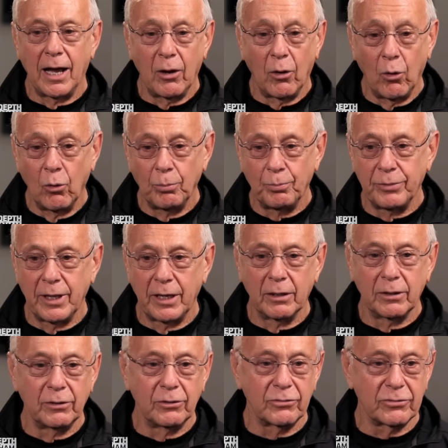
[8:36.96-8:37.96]
I hope
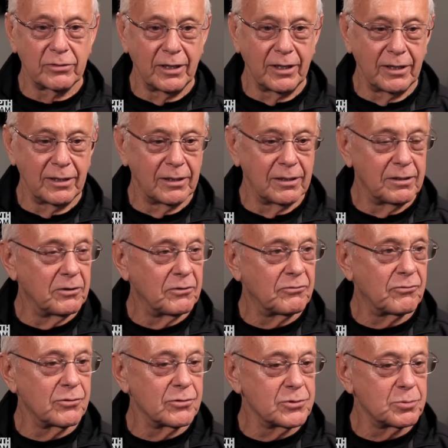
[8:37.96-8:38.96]
they understand the
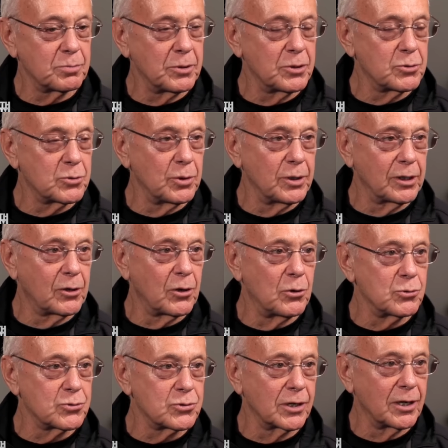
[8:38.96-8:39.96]
difference between
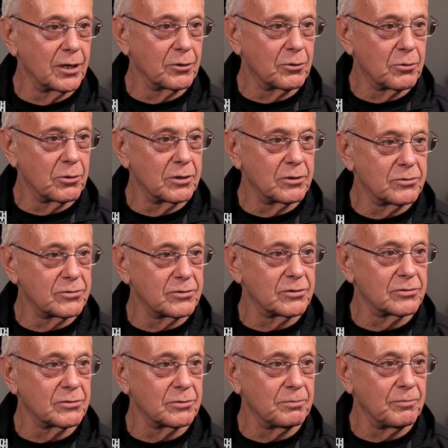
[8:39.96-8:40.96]
coaching and
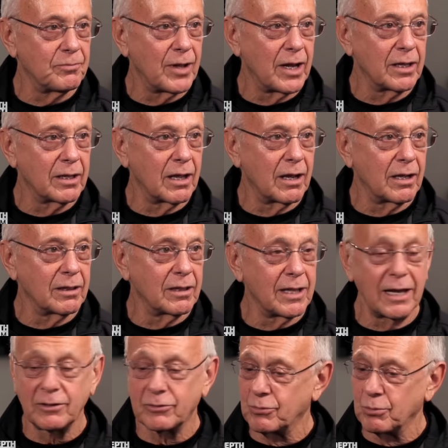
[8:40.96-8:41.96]
criticism. I, I,
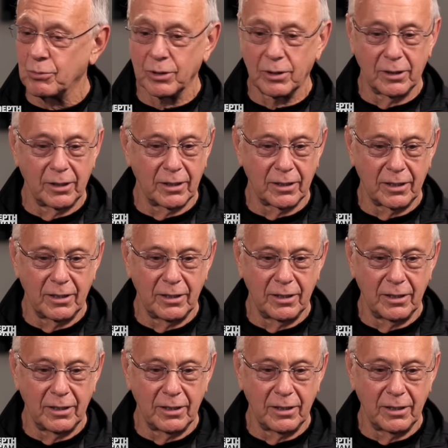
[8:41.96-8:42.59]
that's really a